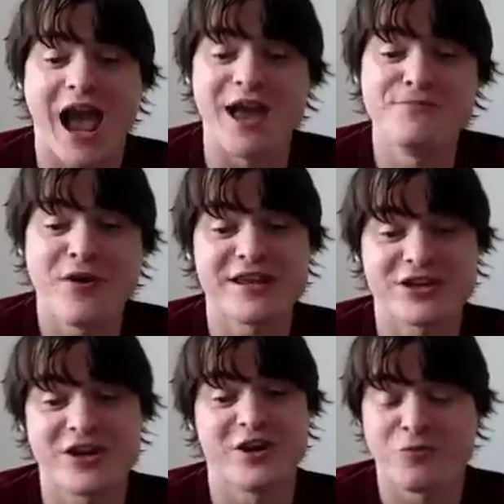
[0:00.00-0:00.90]
and my
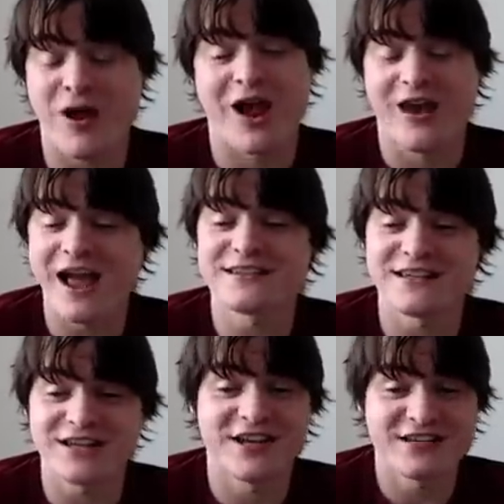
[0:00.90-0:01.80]
God, wow, as
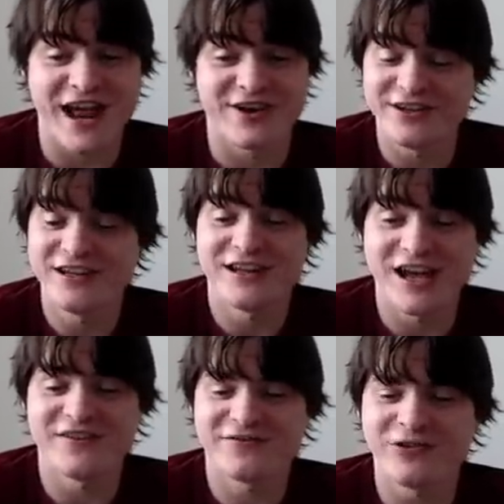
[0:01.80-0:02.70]
it turned out,
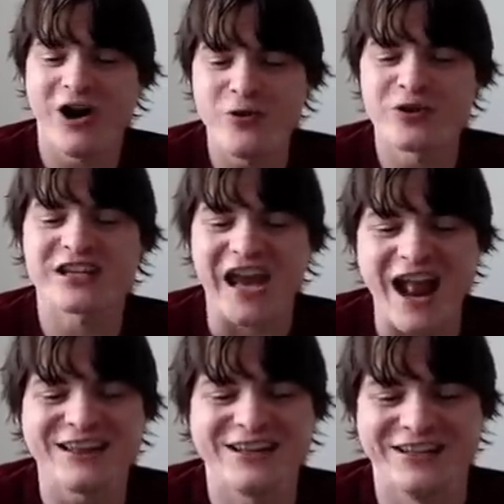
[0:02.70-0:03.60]
for a whole
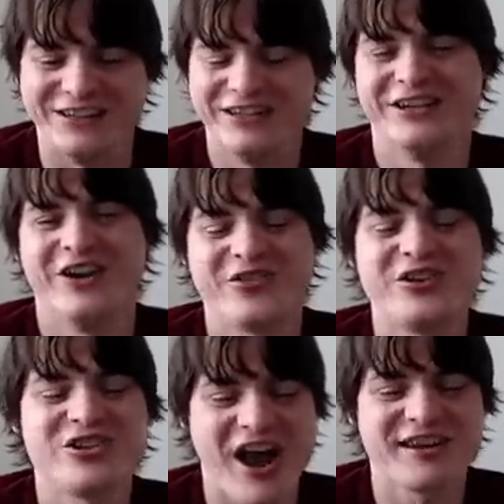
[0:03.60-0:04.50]
gallon of the
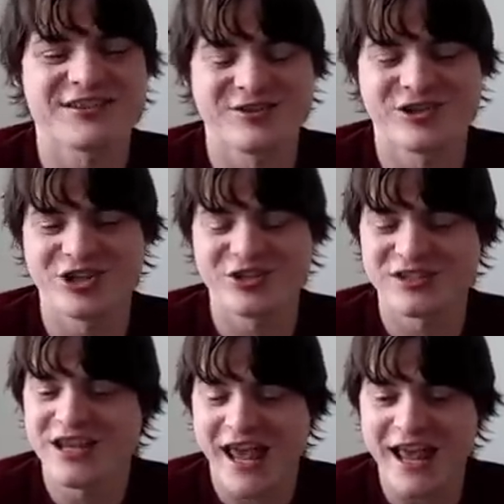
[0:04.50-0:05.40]
dinosaur
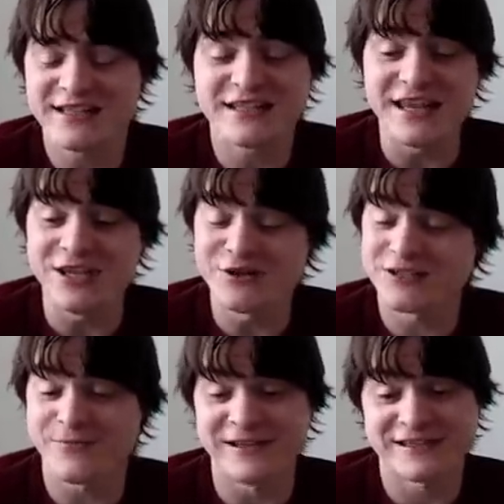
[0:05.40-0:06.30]
juice, it used
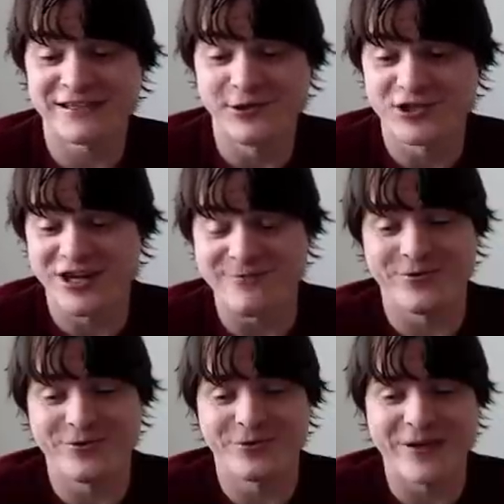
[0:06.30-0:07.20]
to be so cheap
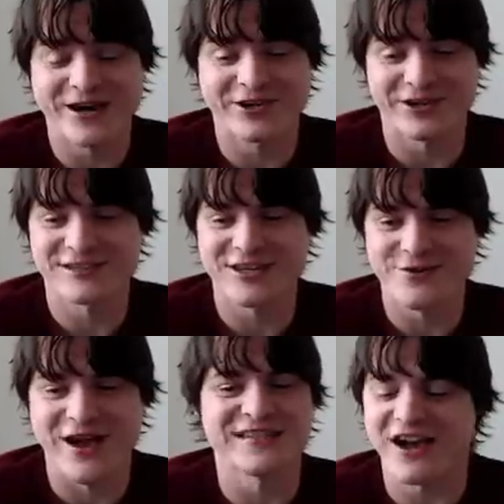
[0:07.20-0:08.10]
all the way across the
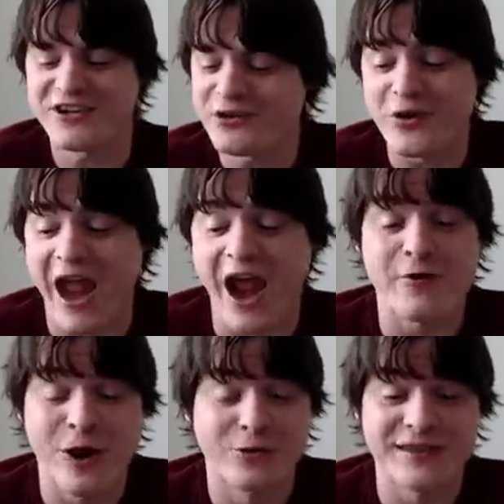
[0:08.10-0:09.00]
US. I don't know how
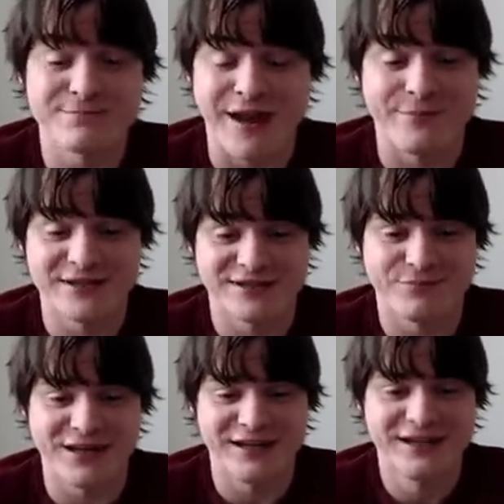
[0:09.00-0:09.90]
old this map must have
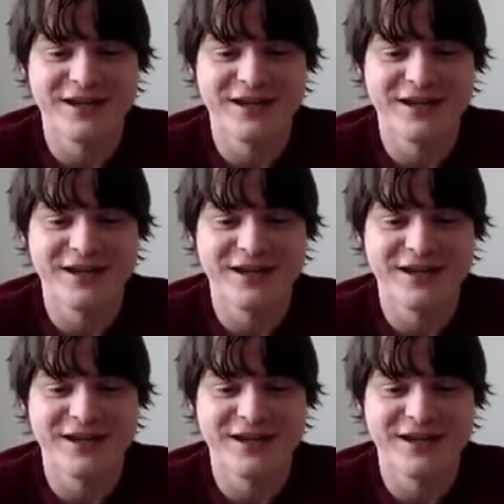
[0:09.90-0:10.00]
been,